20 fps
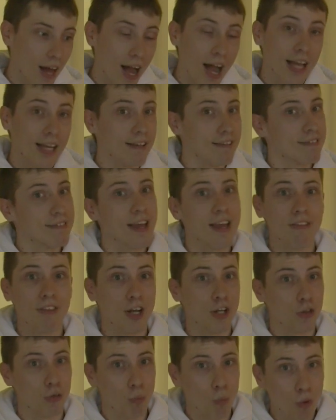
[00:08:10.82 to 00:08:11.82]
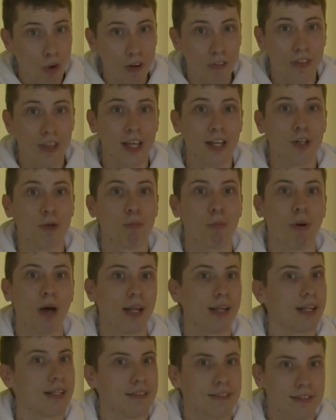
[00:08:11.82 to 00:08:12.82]
I can say that it's worth it,
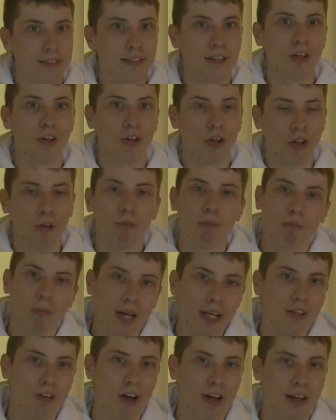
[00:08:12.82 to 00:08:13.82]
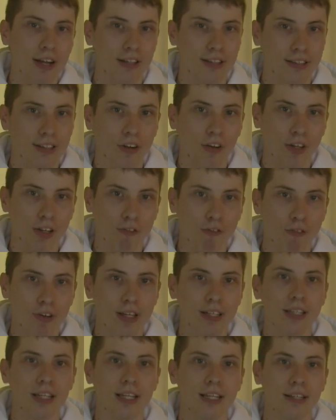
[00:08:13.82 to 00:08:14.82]
but it still might not necessarily
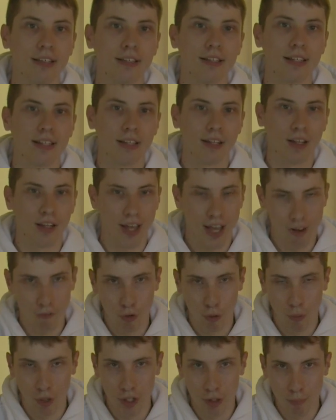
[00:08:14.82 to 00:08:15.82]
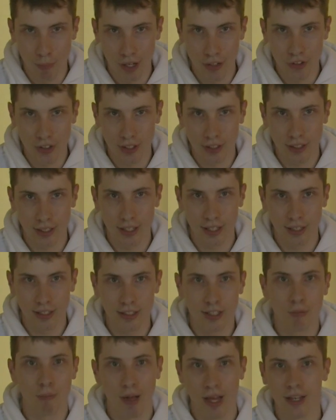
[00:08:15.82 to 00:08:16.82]
fit in everyone's budget,
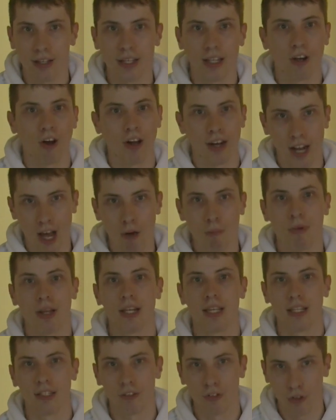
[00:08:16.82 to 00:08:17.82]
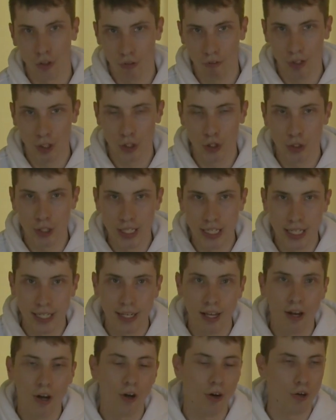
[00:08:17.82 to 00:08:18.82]
depending on how many servings you need,
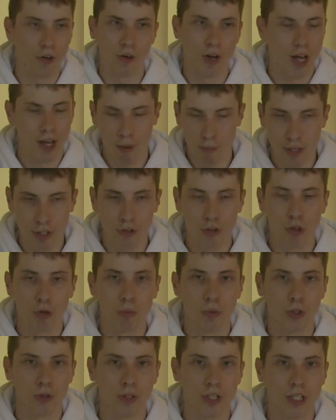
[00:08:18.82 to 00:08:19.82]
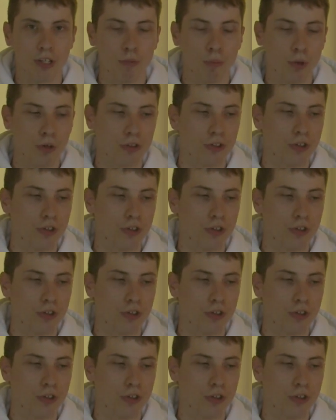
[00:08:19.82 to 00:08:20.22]
or how many scoops you need per